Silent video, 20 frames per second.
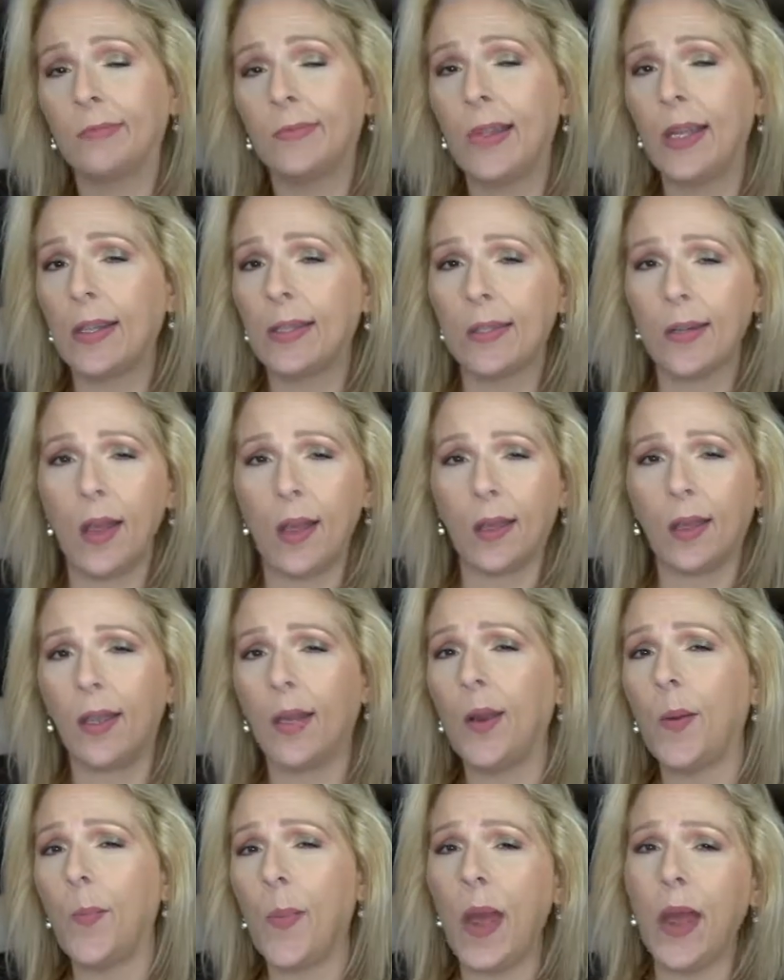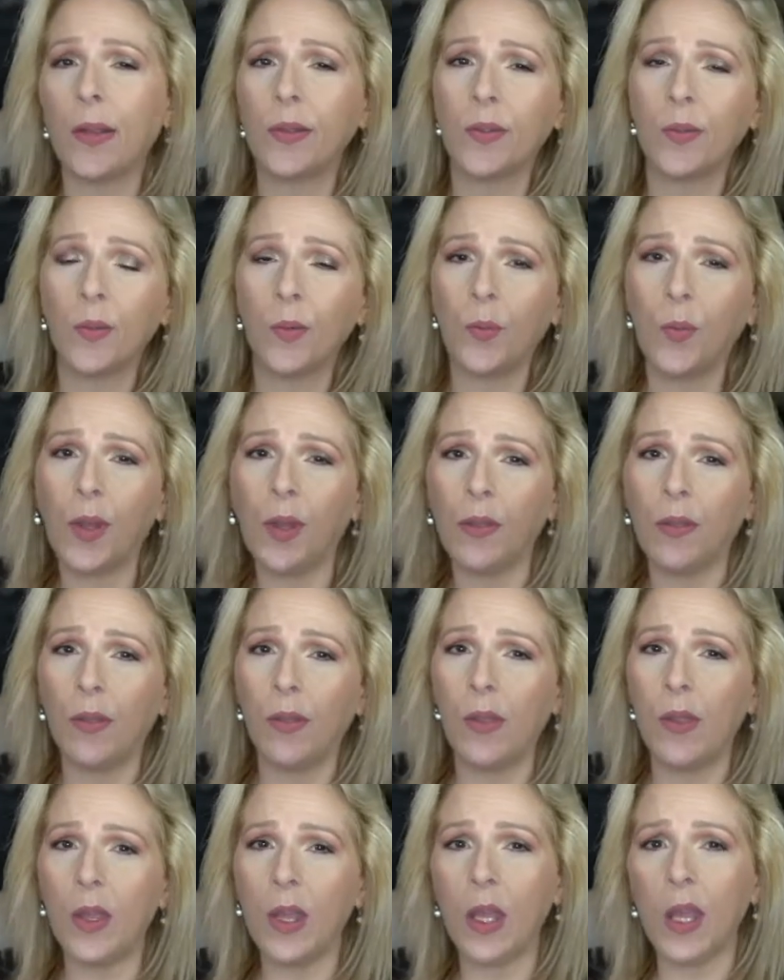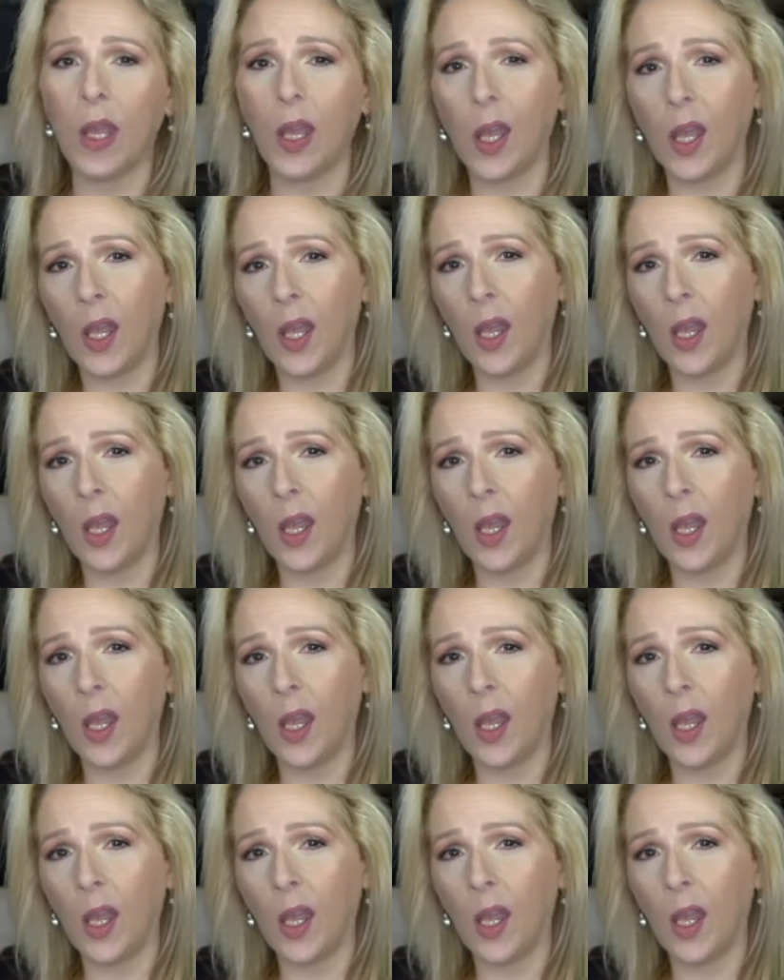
It's not gonna mess with the